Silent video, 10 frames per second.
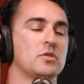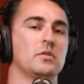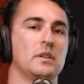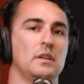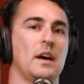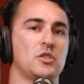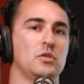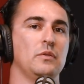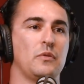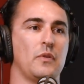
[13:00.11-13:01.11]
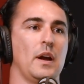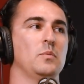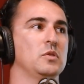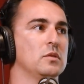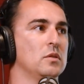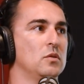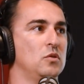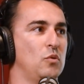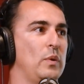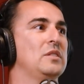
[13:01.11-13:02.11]
So then it actually framed
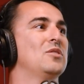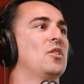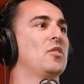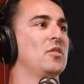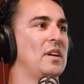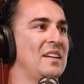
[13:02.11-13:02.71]
the window